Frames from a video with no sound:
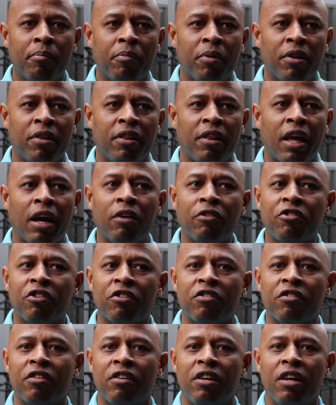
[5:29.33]
but they'll
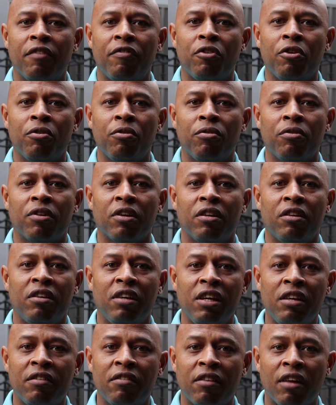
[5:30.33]
just give you the de-